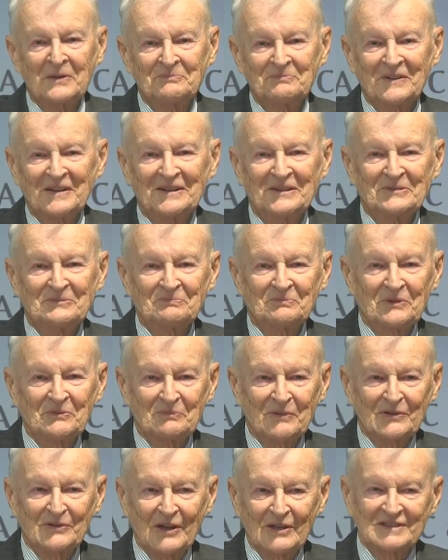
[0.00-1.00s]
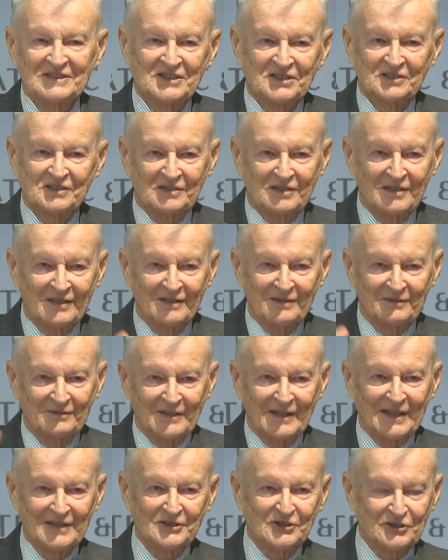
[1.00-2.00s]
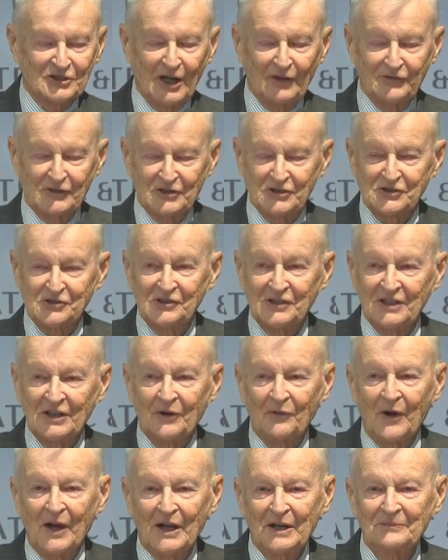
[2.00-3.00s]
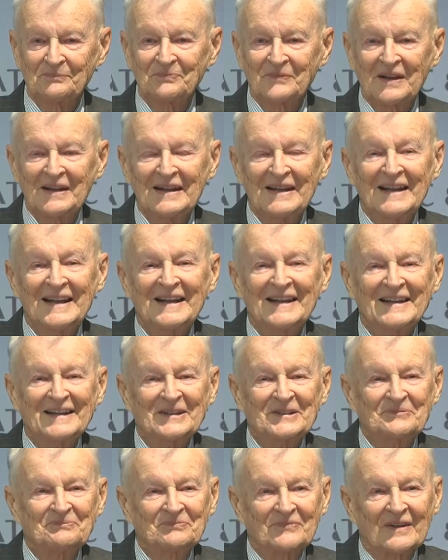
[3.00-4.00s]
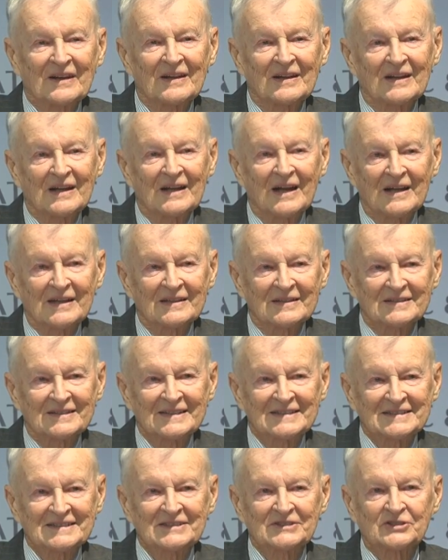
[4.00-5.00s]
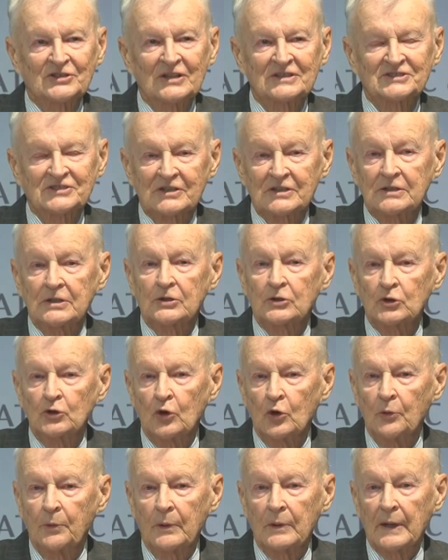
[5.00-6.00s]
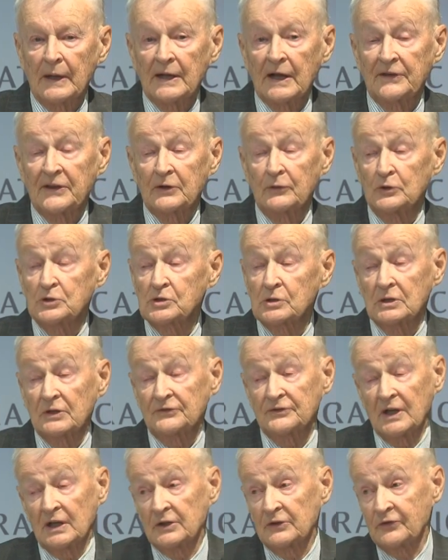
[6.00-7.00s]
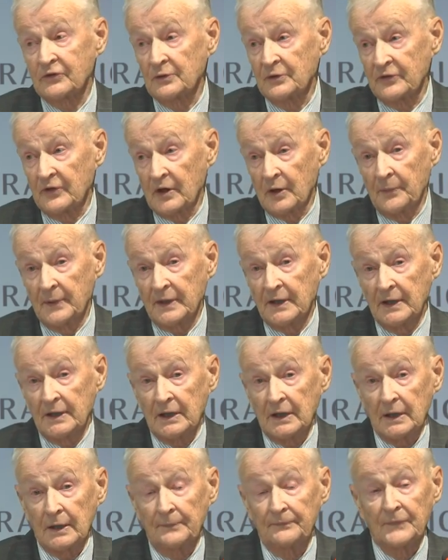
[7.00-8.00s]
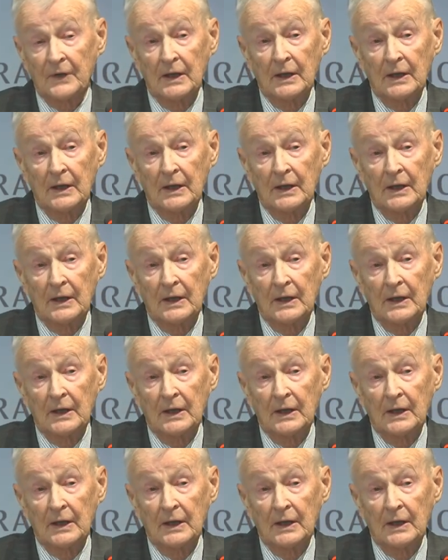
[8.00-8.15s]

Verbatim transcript: Um, but that's, that's sophistry in a way. Um, this is certainly doable, and I think we should have done it from the very beginning.